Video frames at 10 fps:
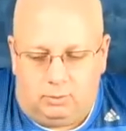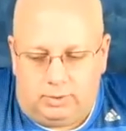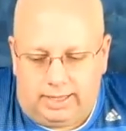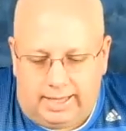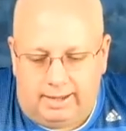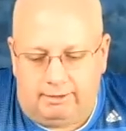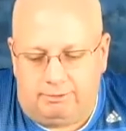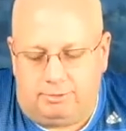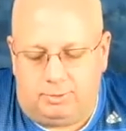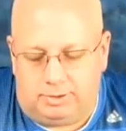we
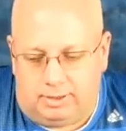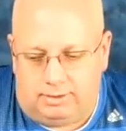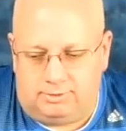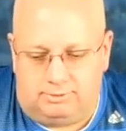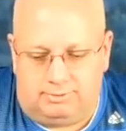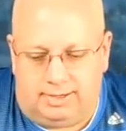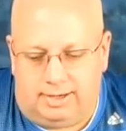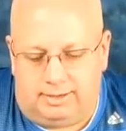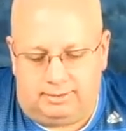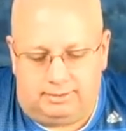have to acknowledge the
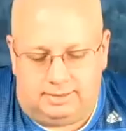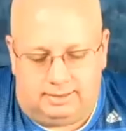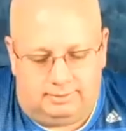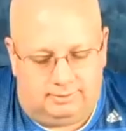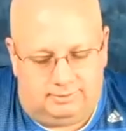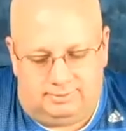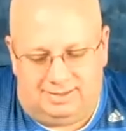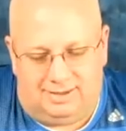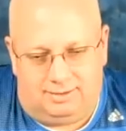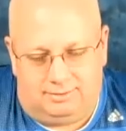fact, and this is
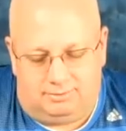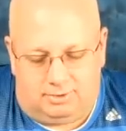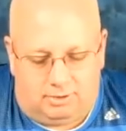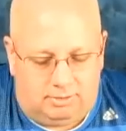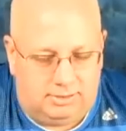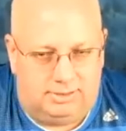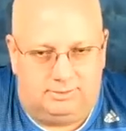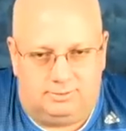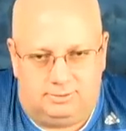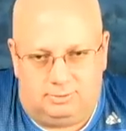the case of all
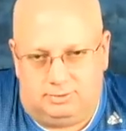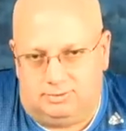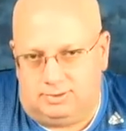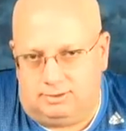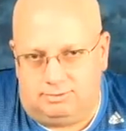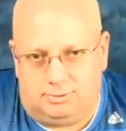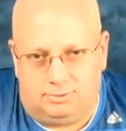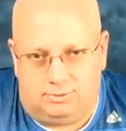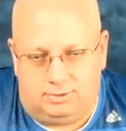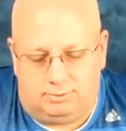lenses, whether it's
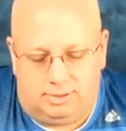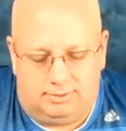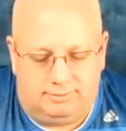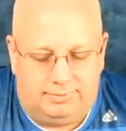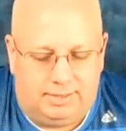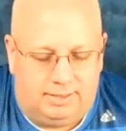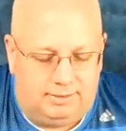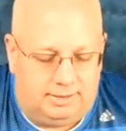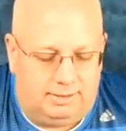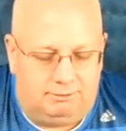telephotos or otherwise,
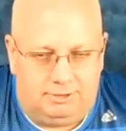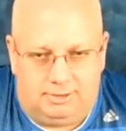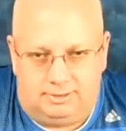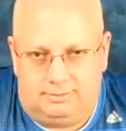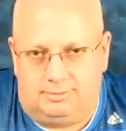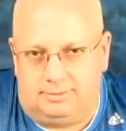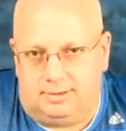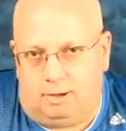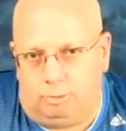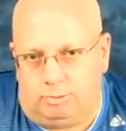that every lens is a
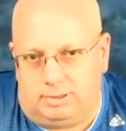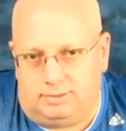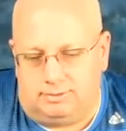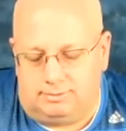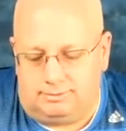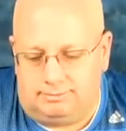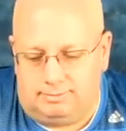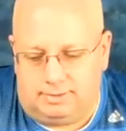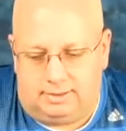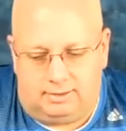compromise.
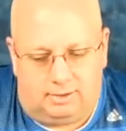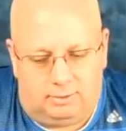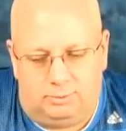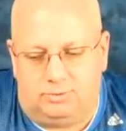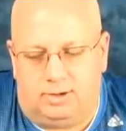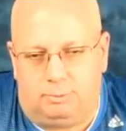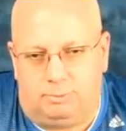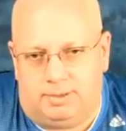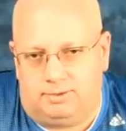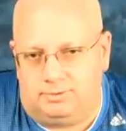It always
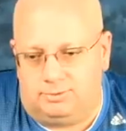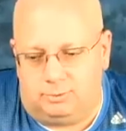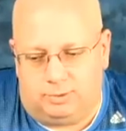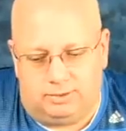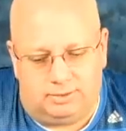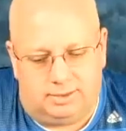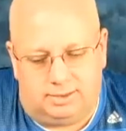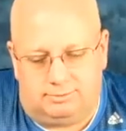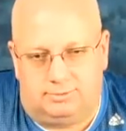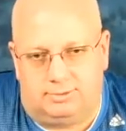compromises one
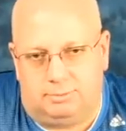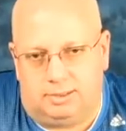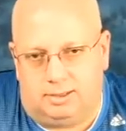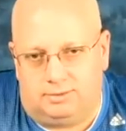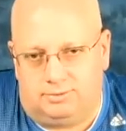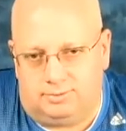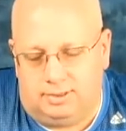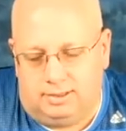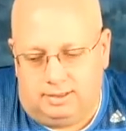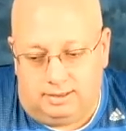thing for something else.
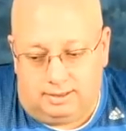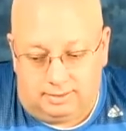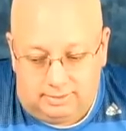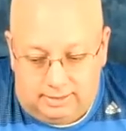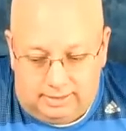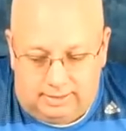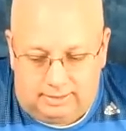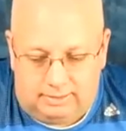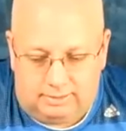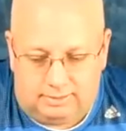And
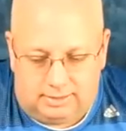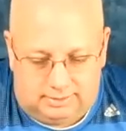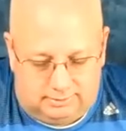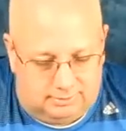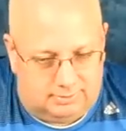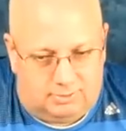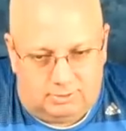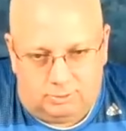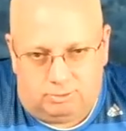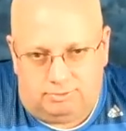then, and this is a
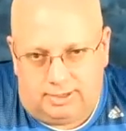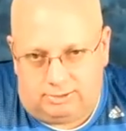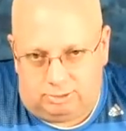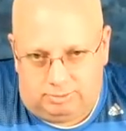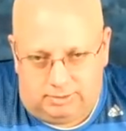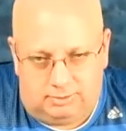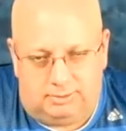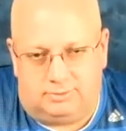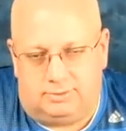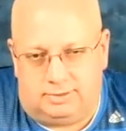hardcore fact, you better
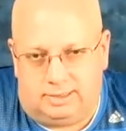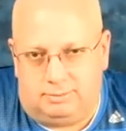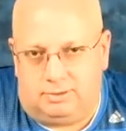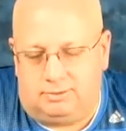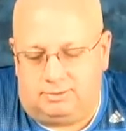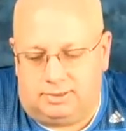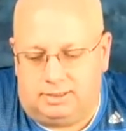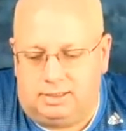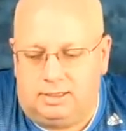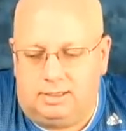listen damn closely,
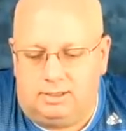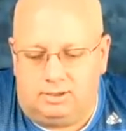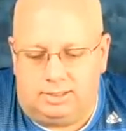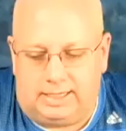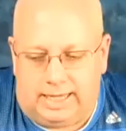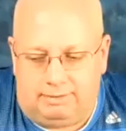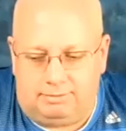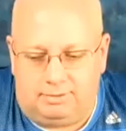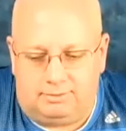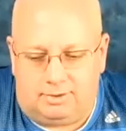you're going to have
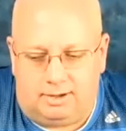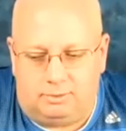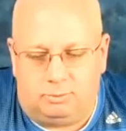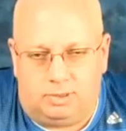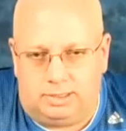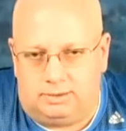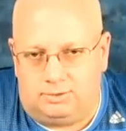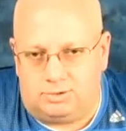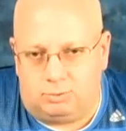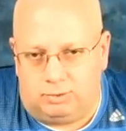to decide what it
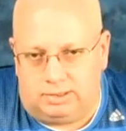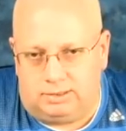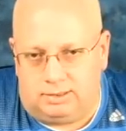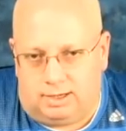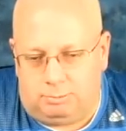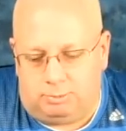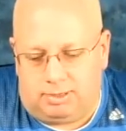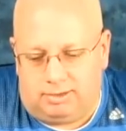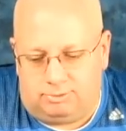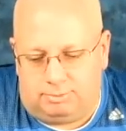is you're willing to
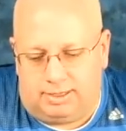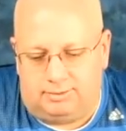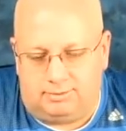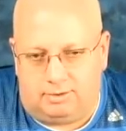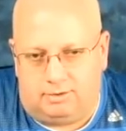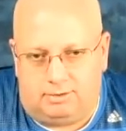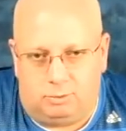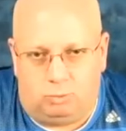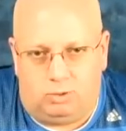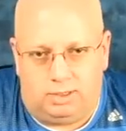compromise based
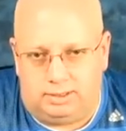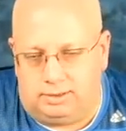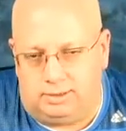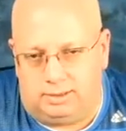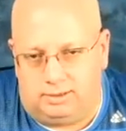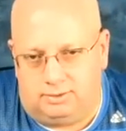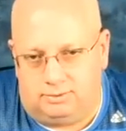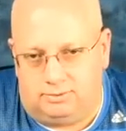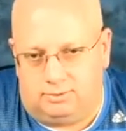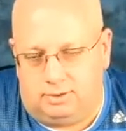on what it
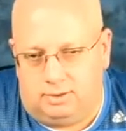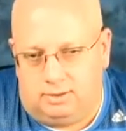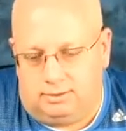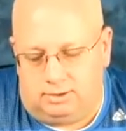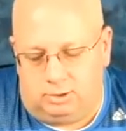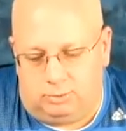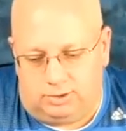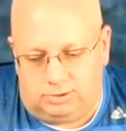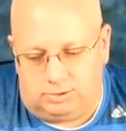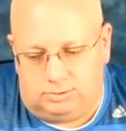is that you
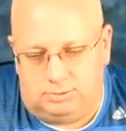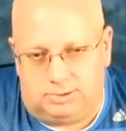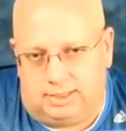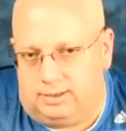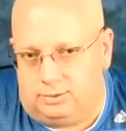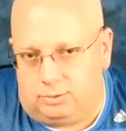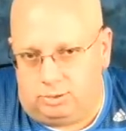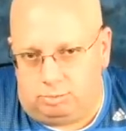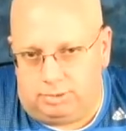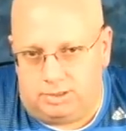want to shoot and or
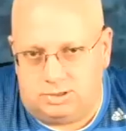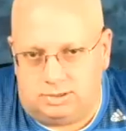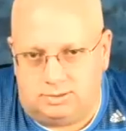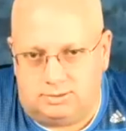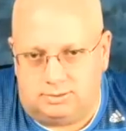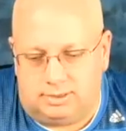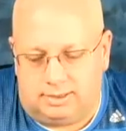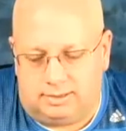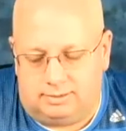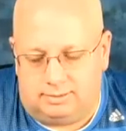your budget
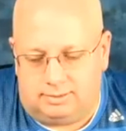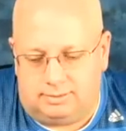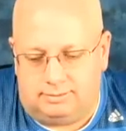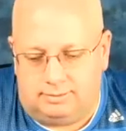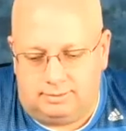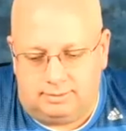and uh,